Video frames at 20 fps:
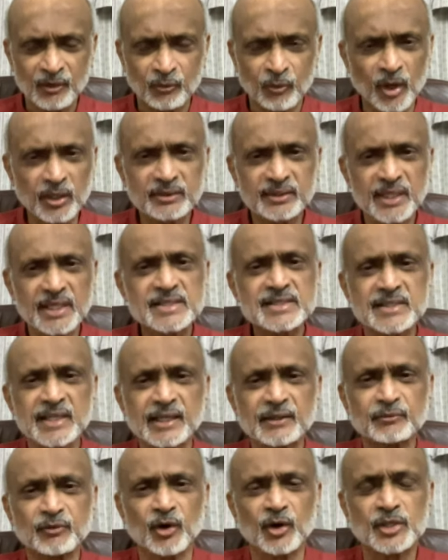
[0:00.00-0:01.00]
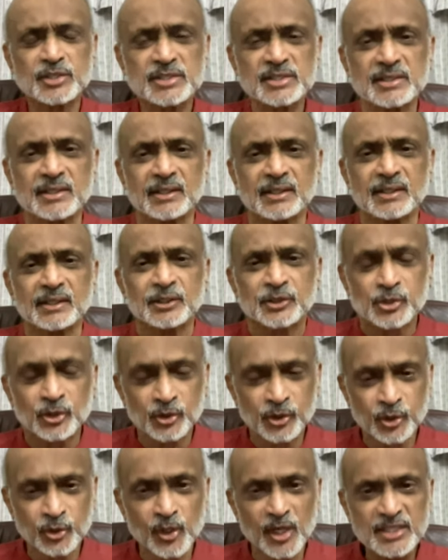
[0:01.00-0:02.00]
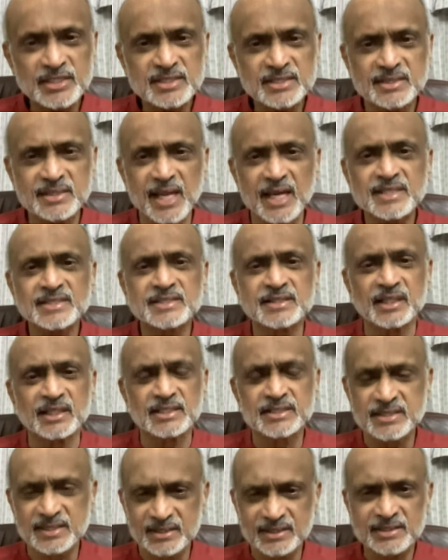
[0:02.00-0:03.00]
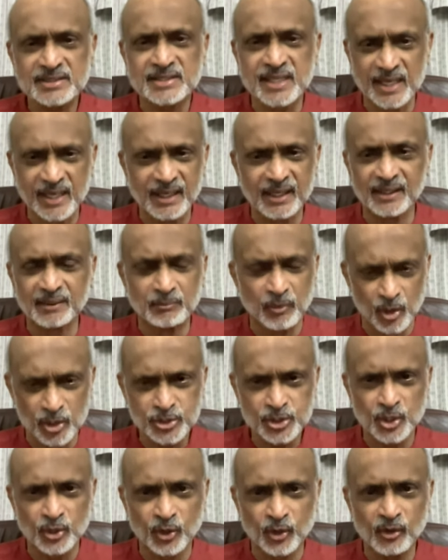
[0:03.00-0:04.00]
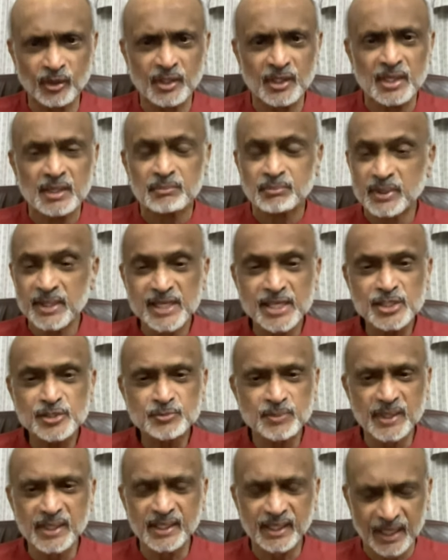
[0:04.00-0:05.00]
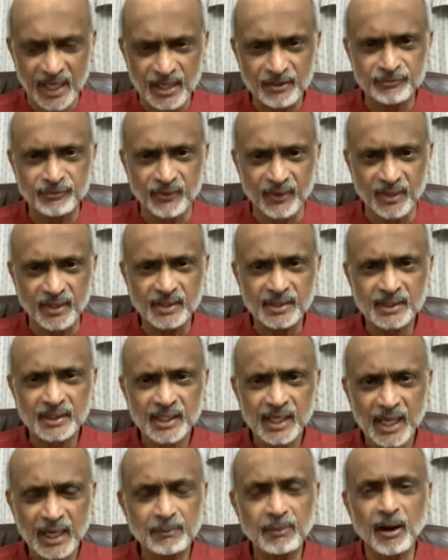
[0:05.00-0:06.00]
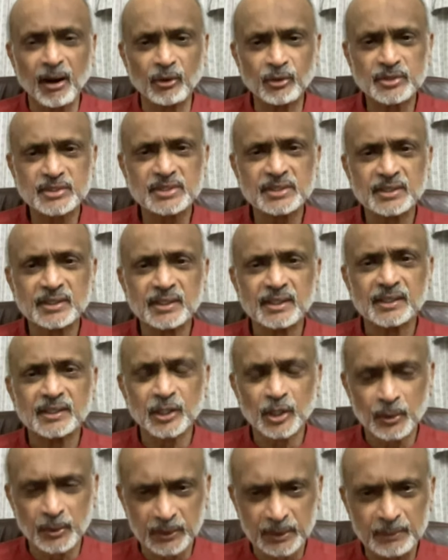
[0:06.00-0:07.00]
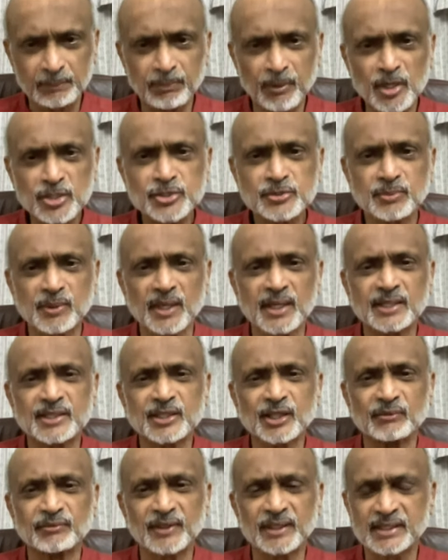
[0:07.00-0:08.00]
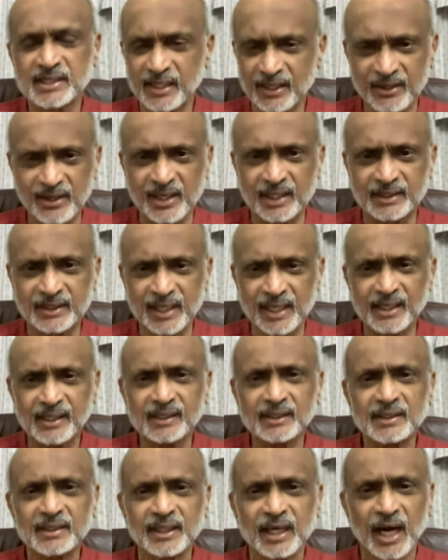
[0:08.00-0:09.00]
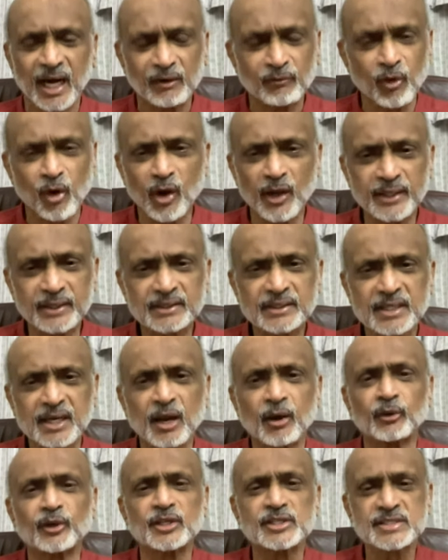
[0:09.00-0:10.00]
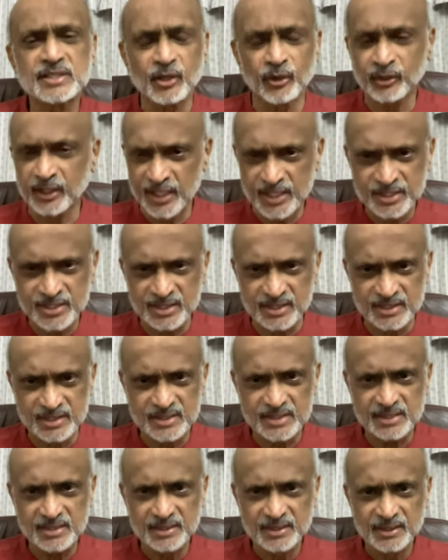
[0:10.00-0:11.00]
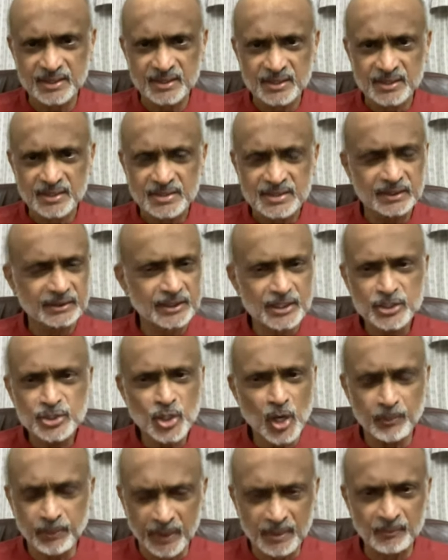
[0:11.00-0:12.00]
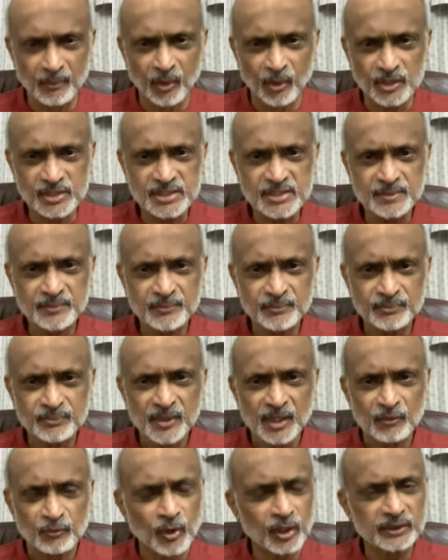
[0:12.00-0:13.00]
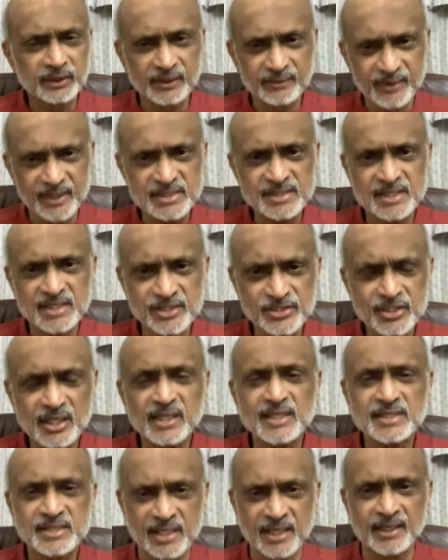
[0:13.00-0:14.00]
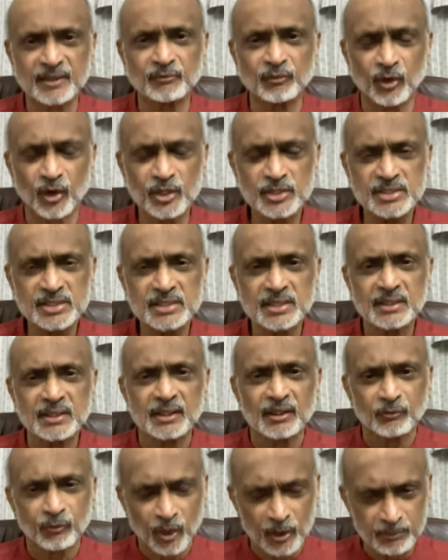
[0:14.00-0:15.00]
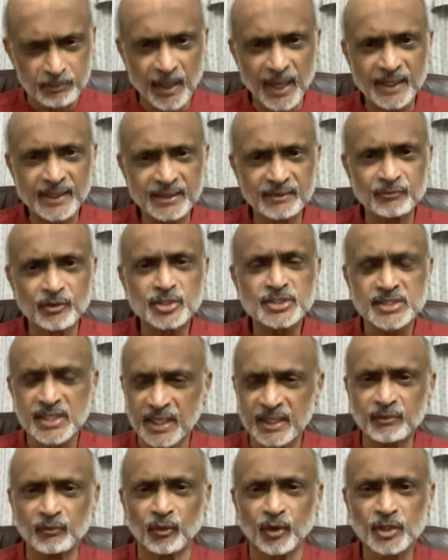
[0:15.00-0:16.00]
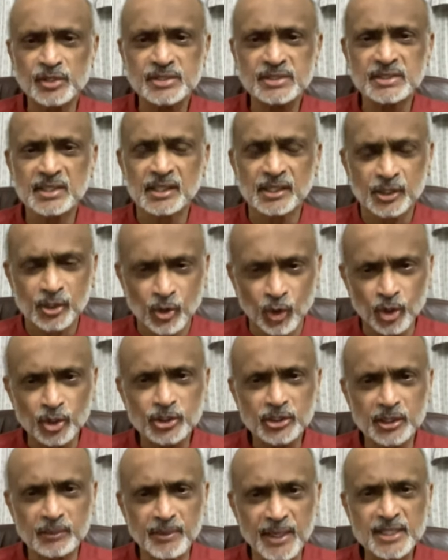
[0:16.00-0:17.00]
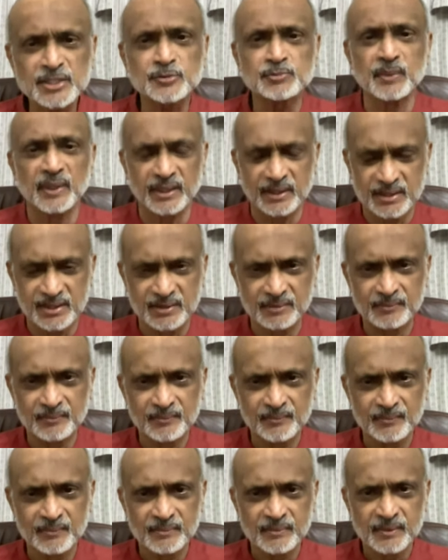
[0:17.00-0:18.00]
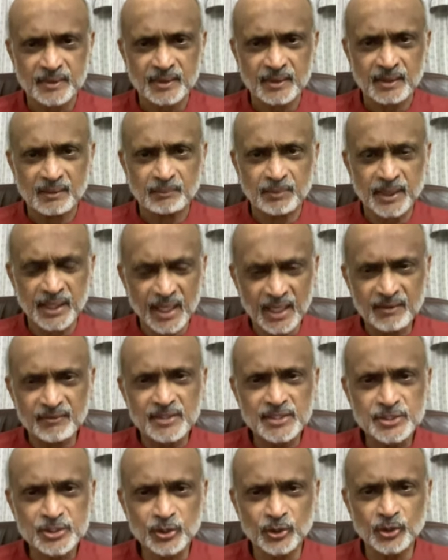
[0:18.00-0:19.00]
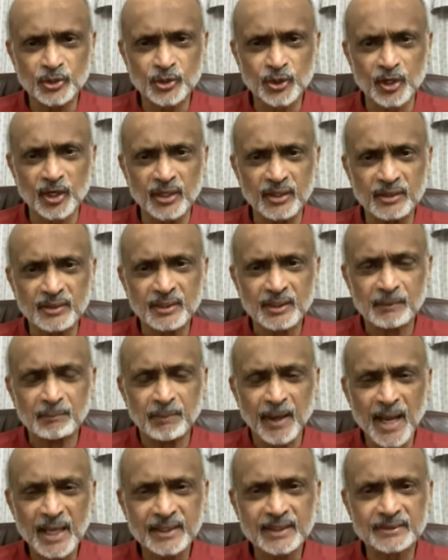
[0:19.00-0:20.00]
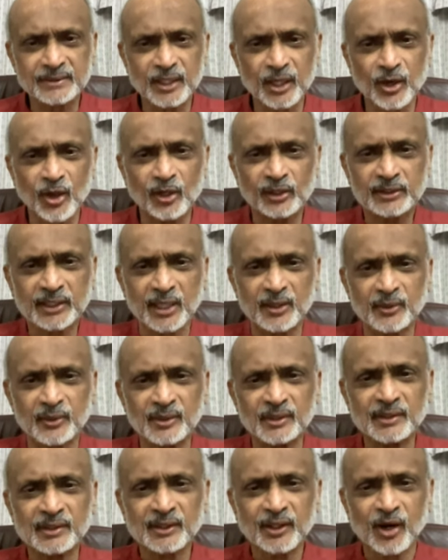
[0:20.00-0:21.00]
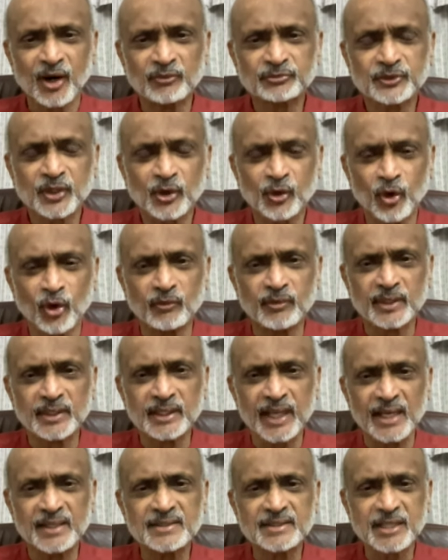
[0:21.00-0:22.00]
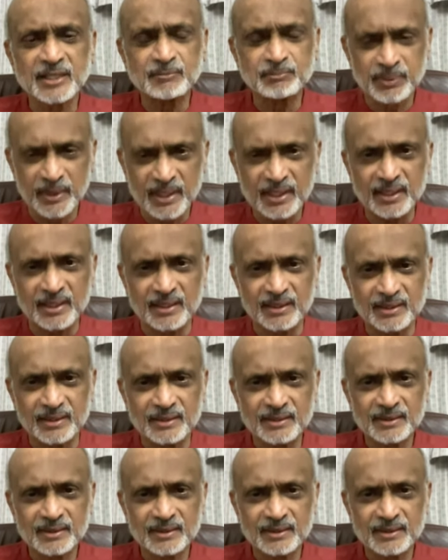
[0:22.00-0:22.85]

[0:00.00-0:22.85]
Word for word: What they said was to US nationals staying in Moscow, please be careful about you know, the possibility of a terror attack, avoid crowded locations, such as shopping malls. What they were essentially saying was, what Biden was saying was, go to the basement. Behave as though you're back in the lockdown of the COVID 19 period.